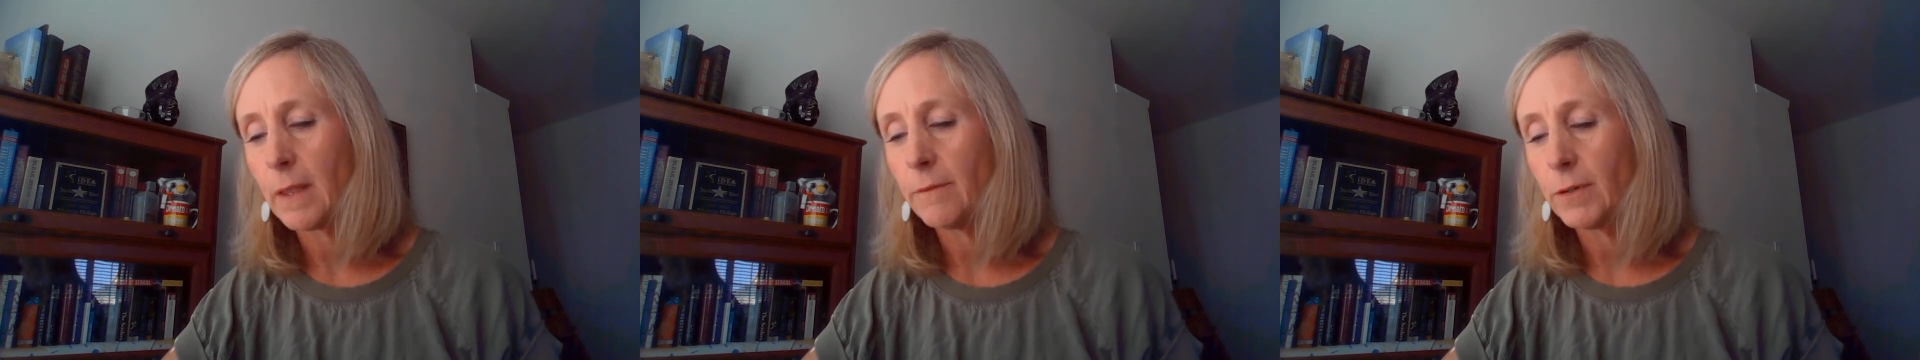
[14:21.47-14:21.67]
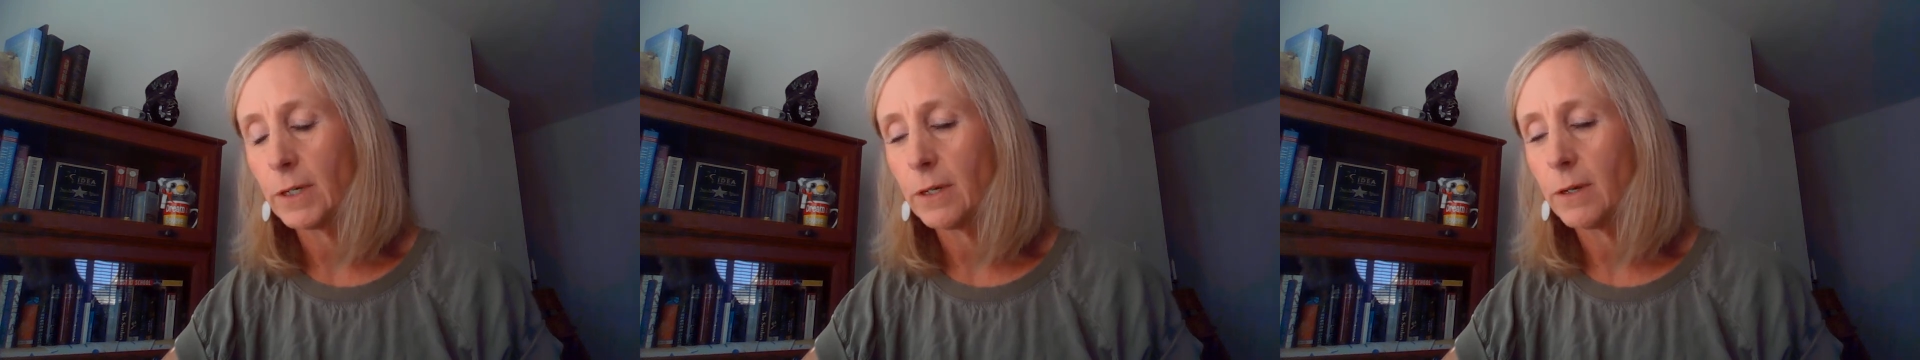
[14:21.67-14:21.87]

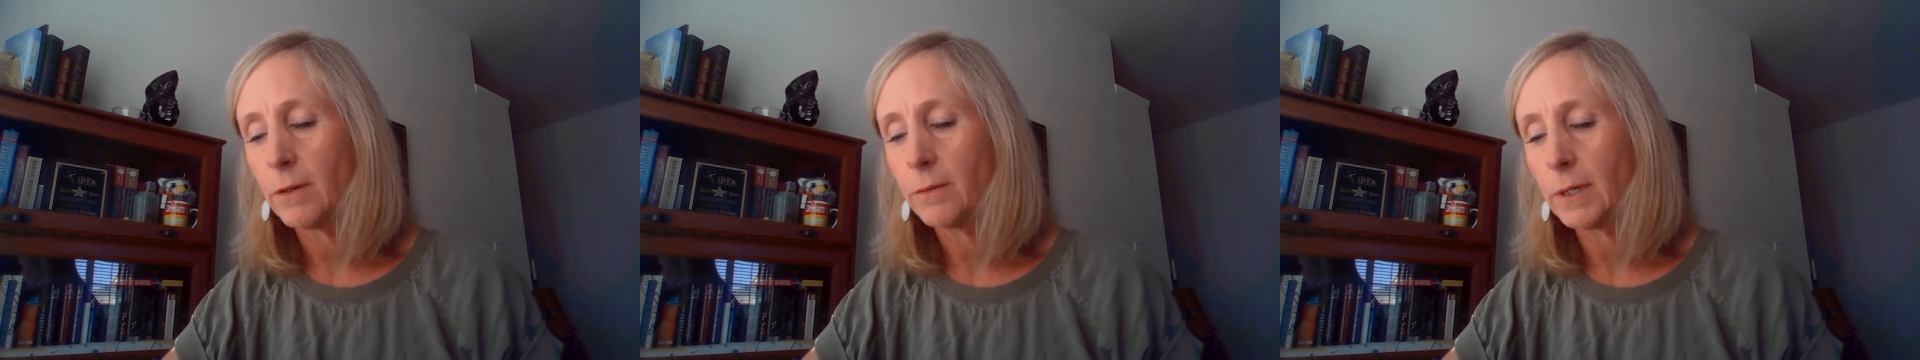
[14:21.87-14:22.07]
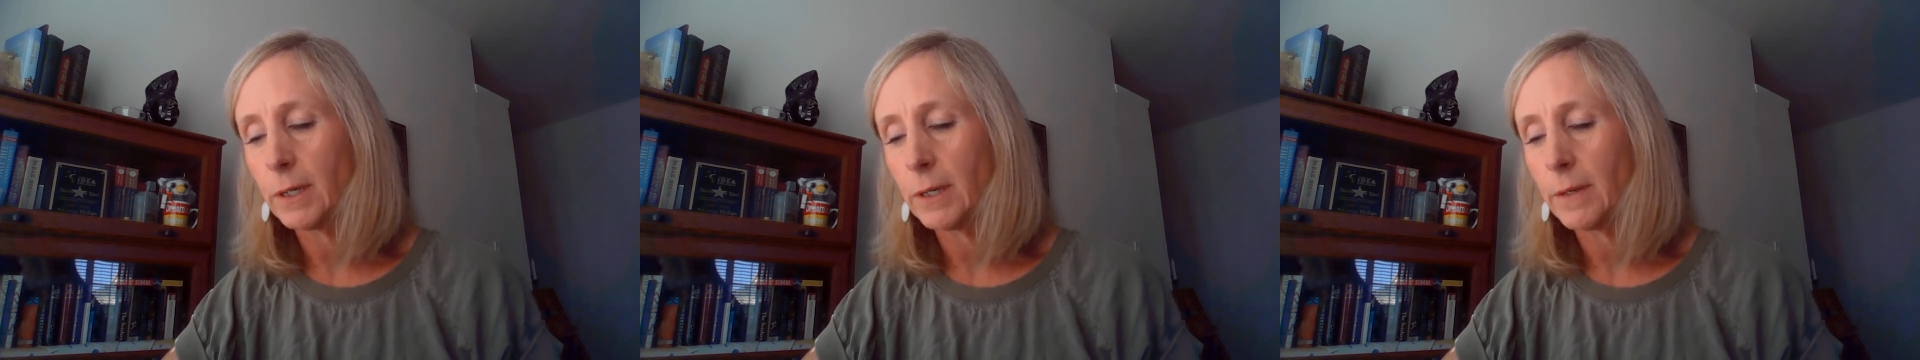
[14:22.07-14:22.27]
For your
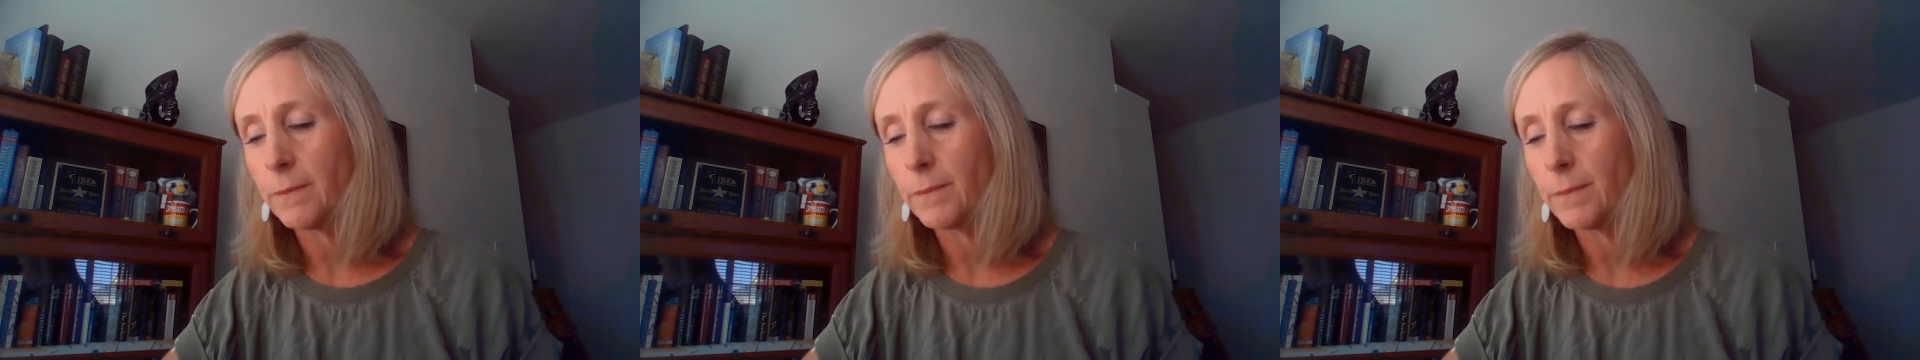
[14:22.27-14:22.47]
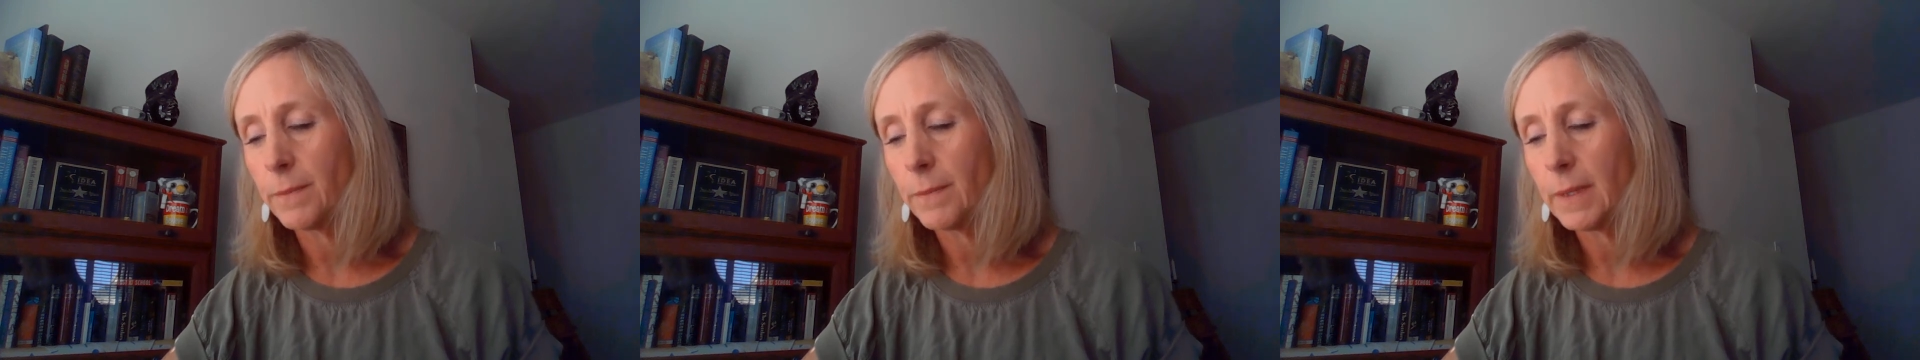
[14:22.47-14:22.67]
own
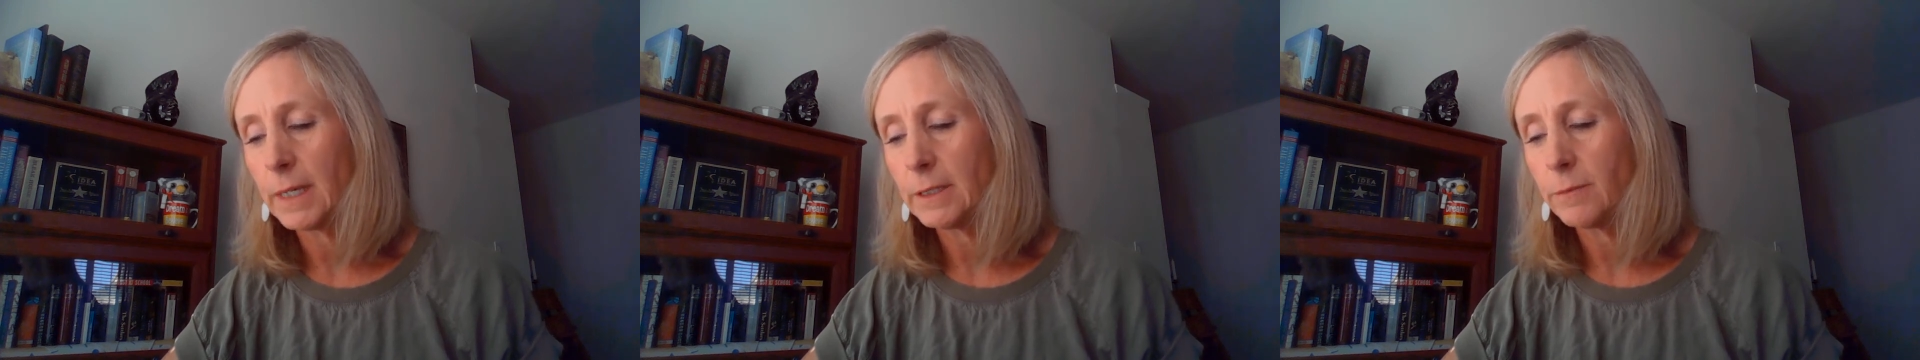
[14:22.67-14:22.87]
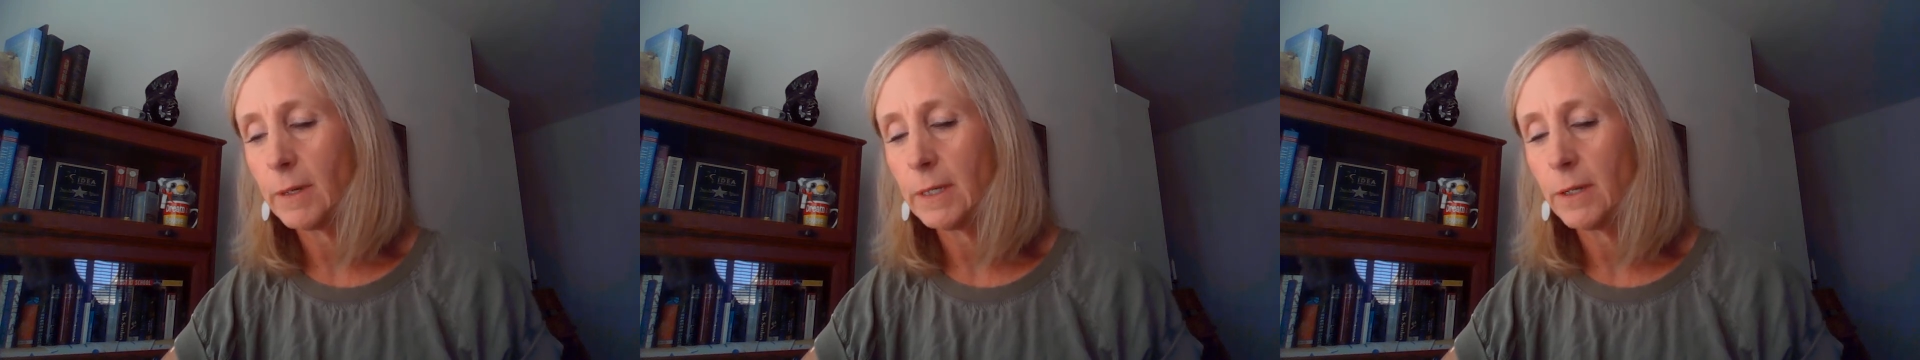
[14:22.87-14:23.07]
good.
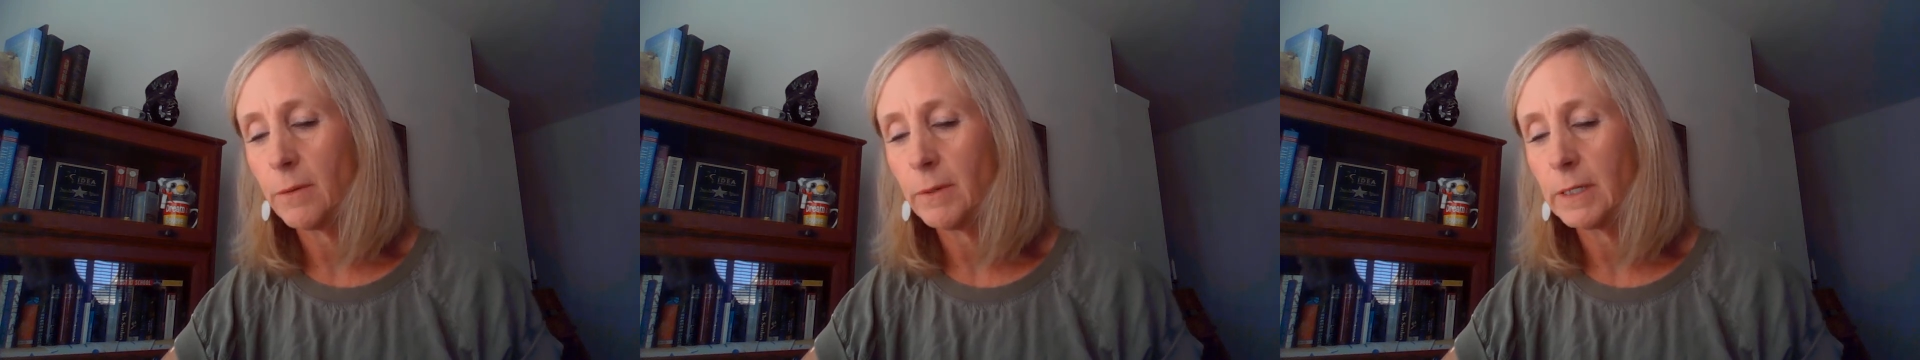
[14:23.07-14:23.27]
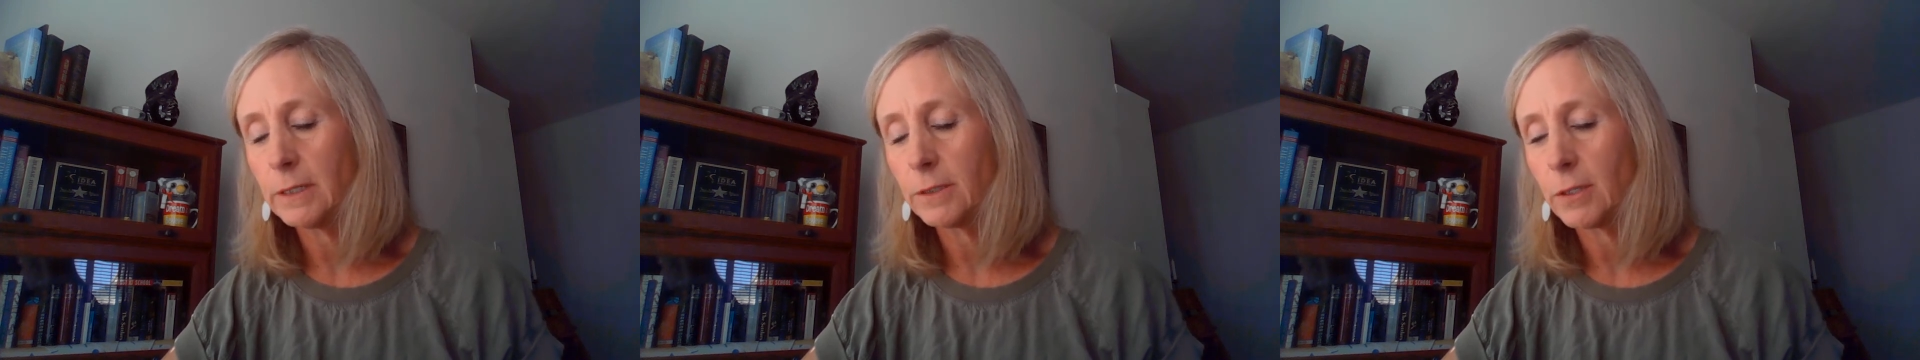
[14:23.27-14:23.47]
That's why
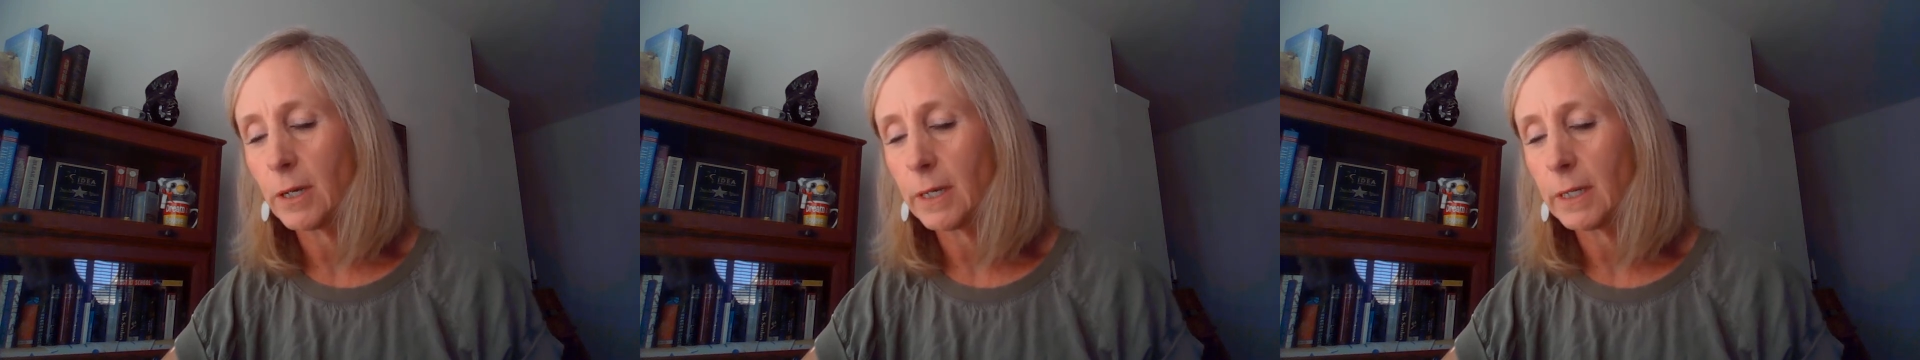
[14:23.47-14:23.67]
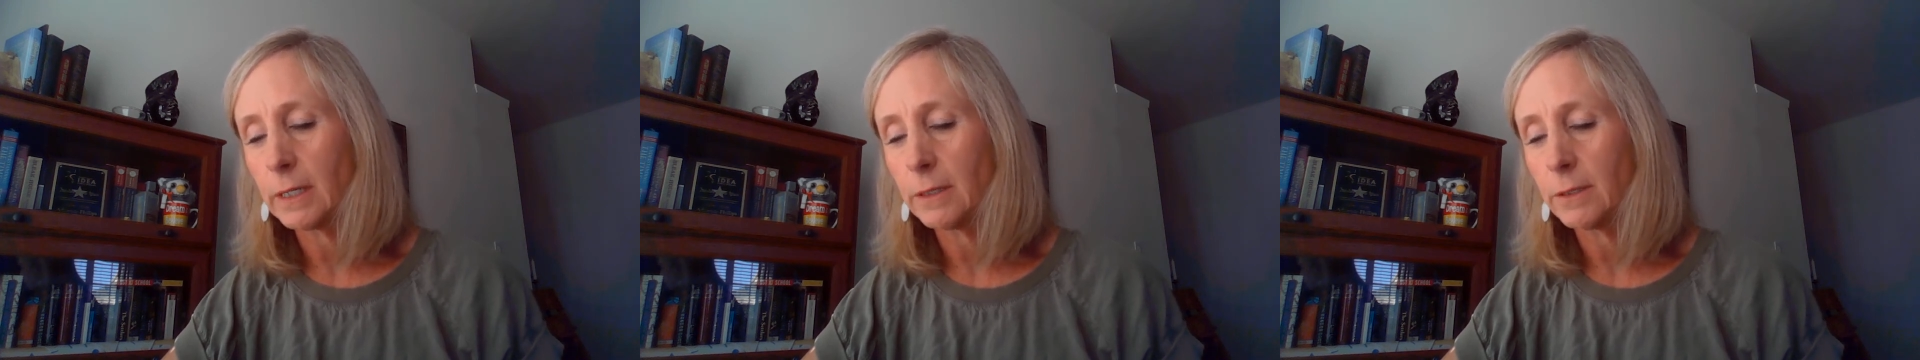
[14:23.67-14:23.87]
nobody's
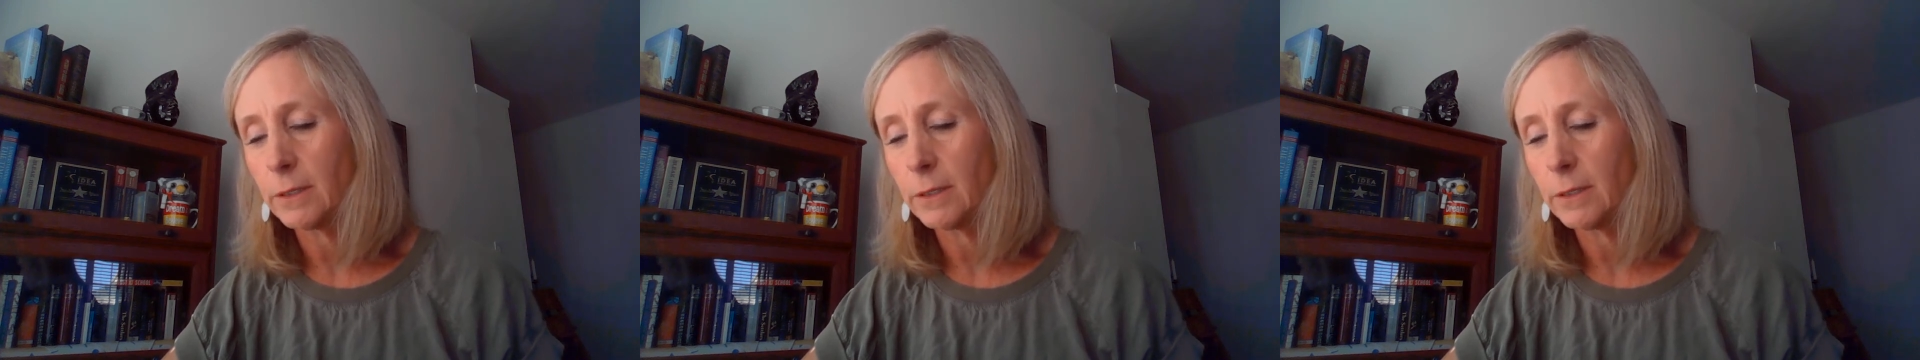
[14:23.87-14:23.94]
talking